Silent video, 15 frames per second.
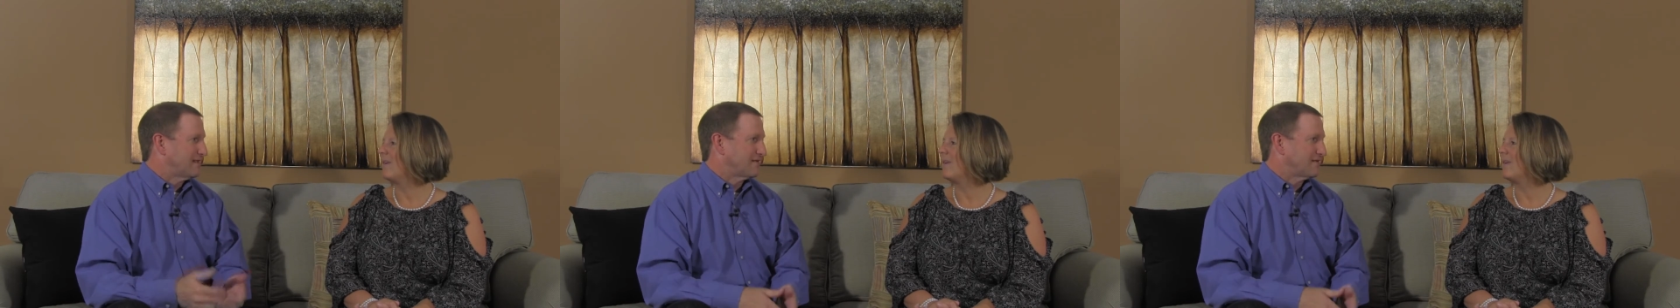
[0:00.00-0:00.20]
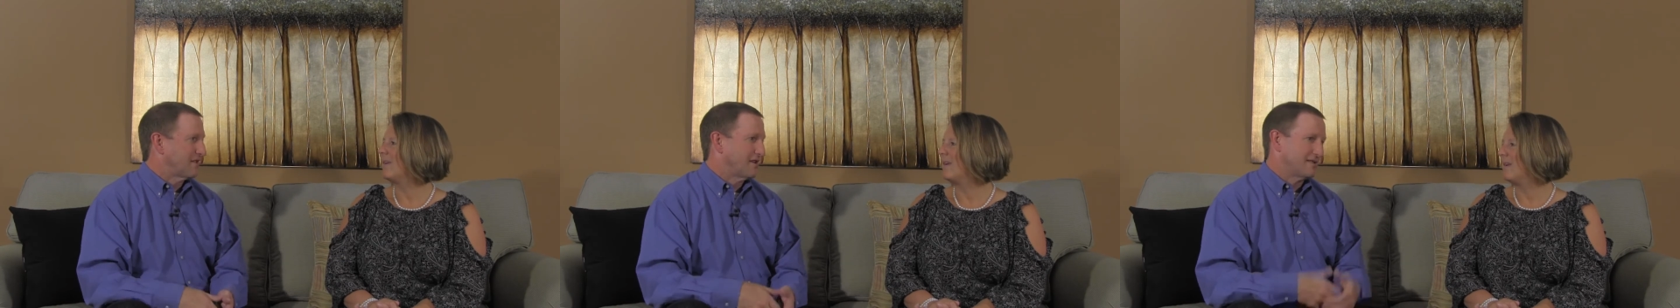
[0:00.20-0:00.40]

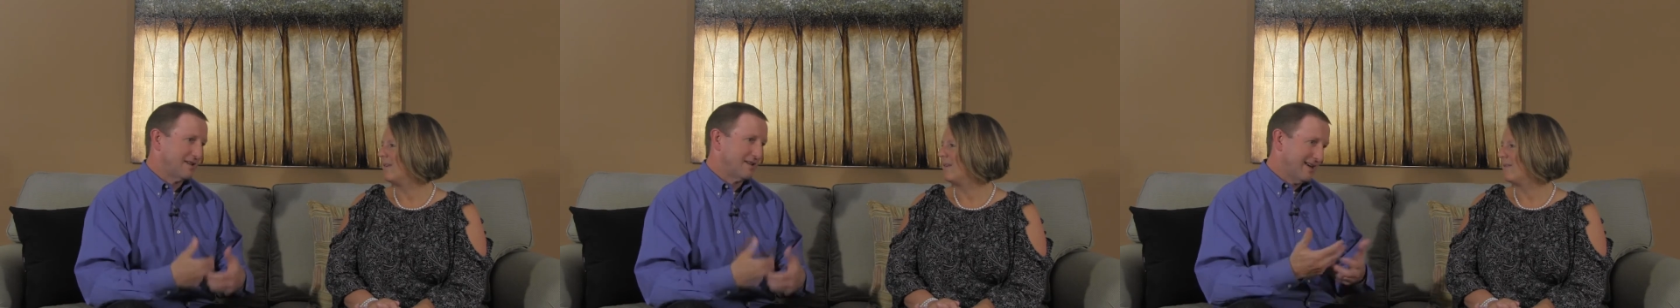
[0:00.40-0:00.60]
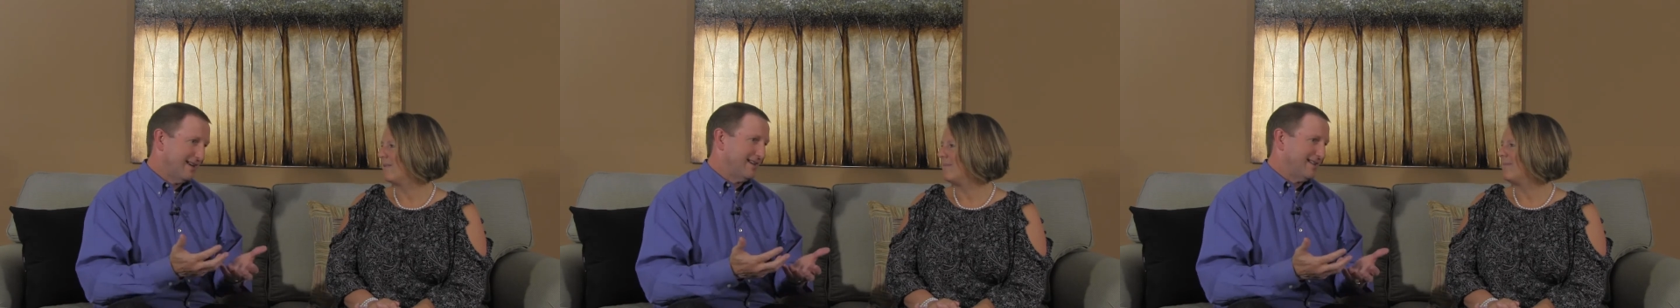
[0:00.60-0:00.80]
as far as
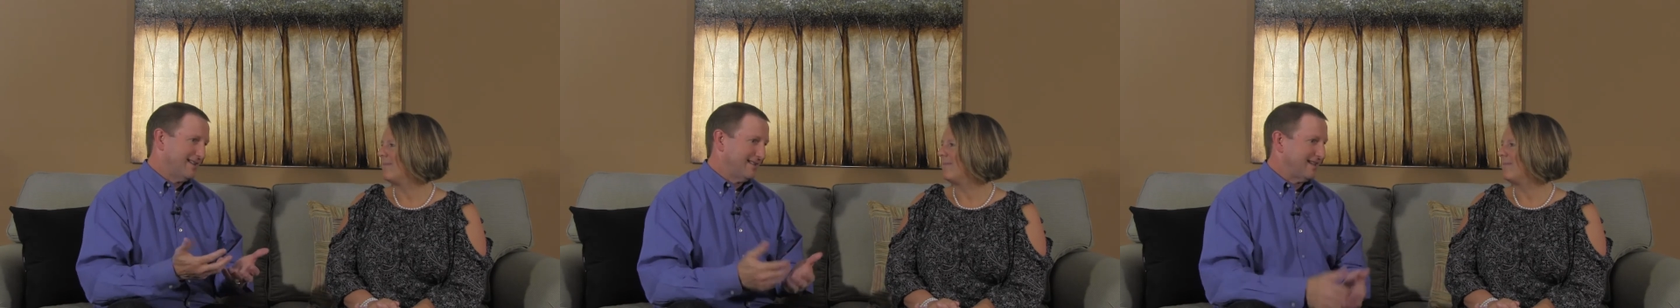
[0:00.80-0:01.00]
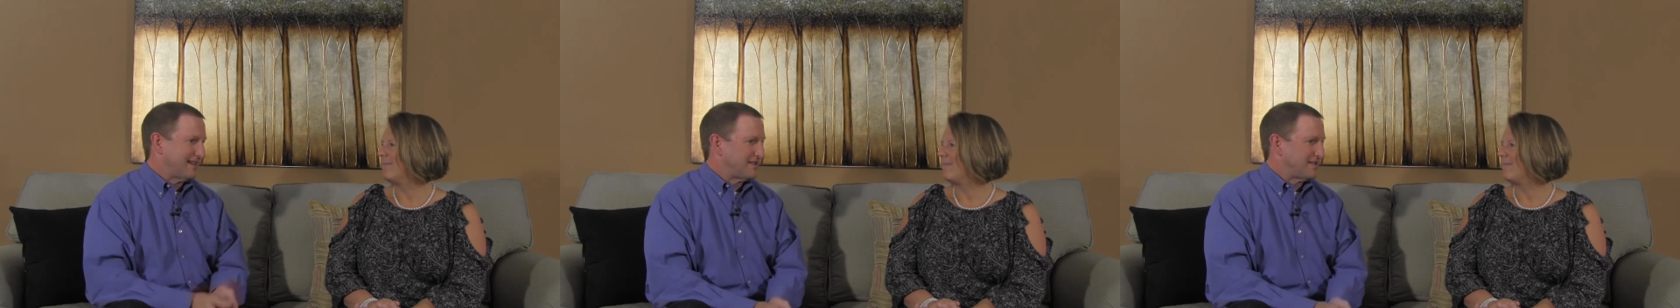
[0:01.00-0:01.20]

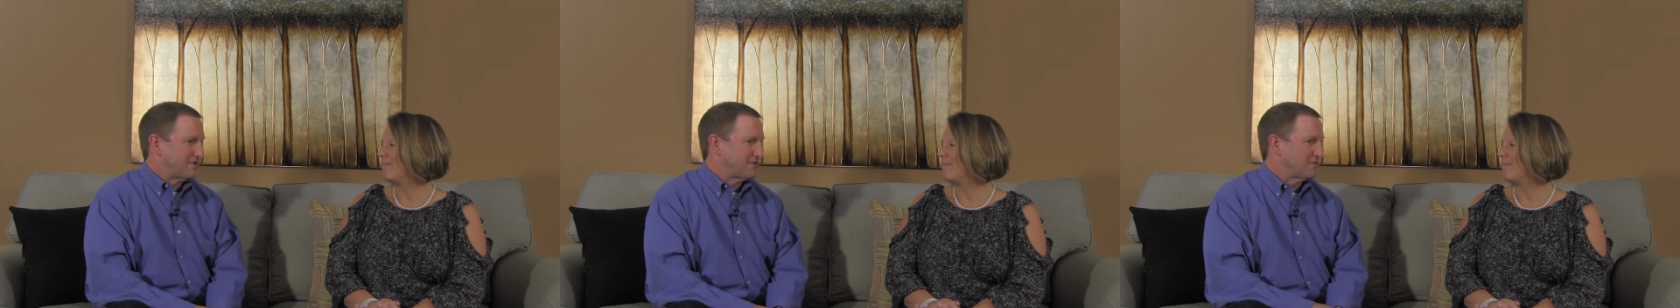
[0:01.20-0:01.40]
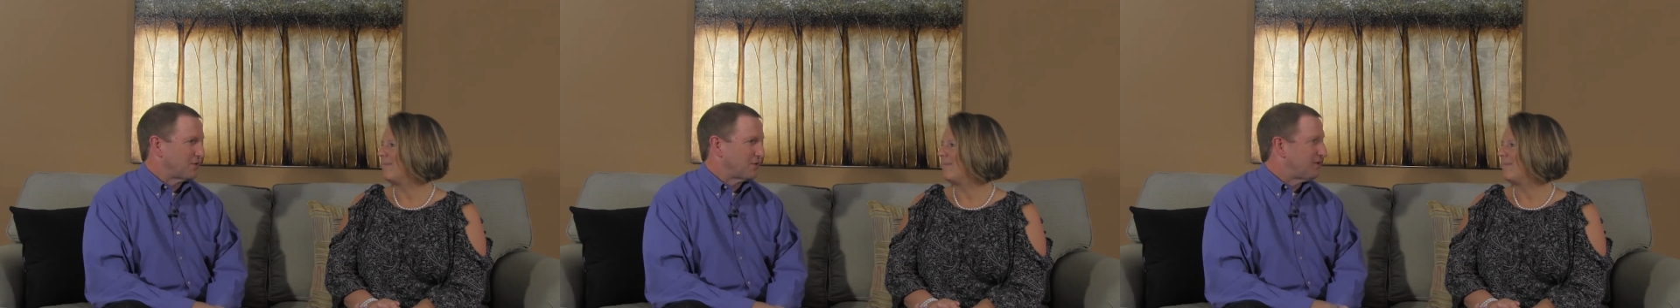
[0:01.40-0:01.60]
that's
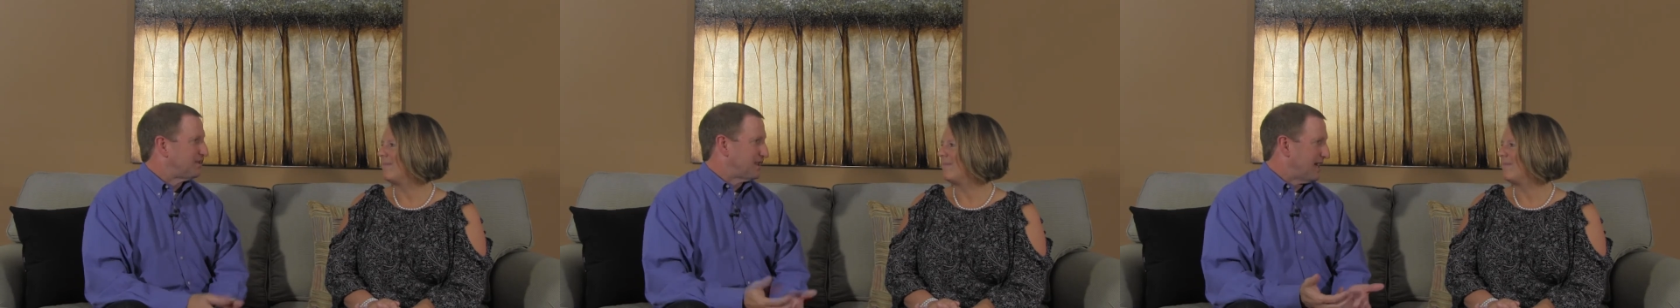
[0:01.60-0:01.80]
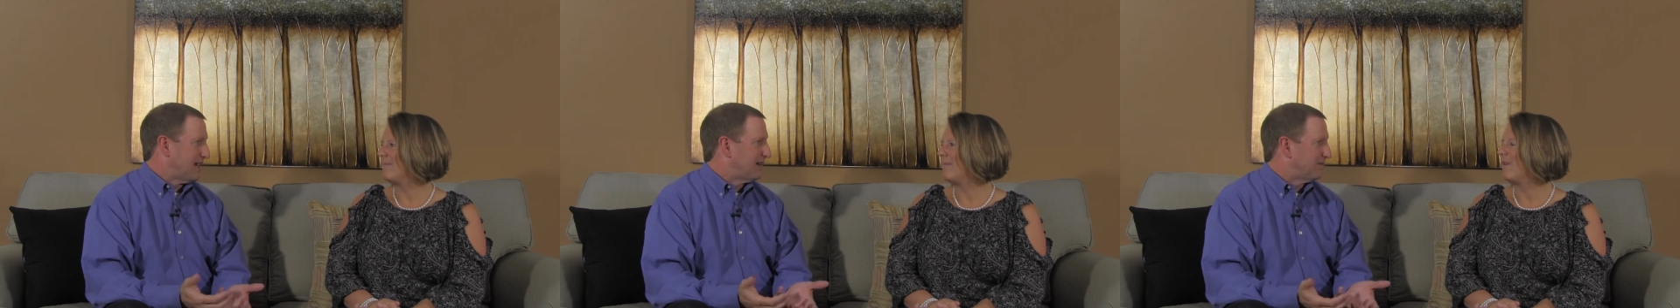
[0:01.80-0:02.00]
your role
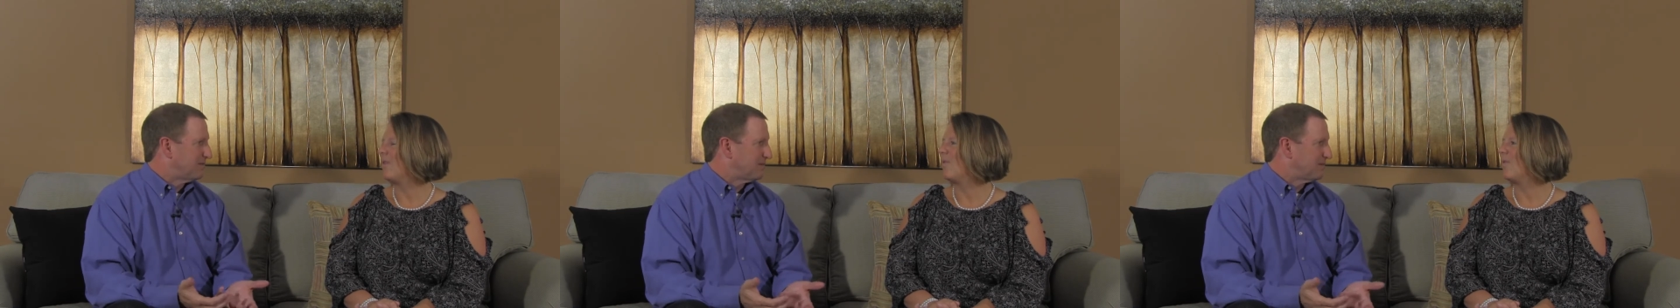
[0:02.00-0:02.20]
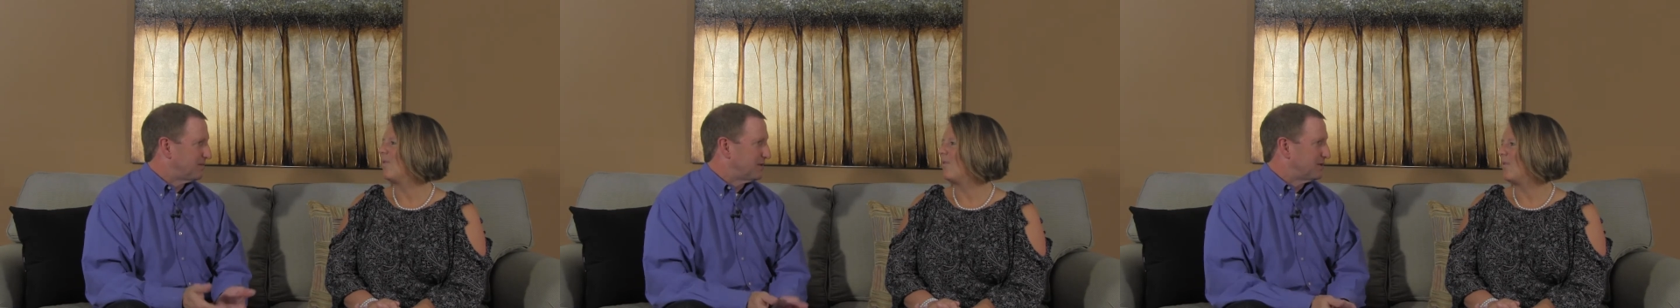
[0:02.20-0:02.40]
to
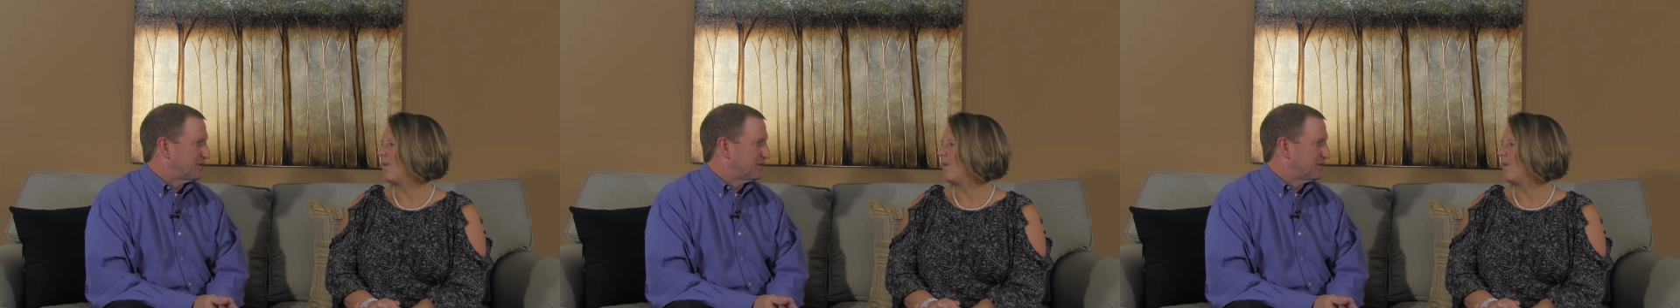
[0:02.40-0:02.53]
help your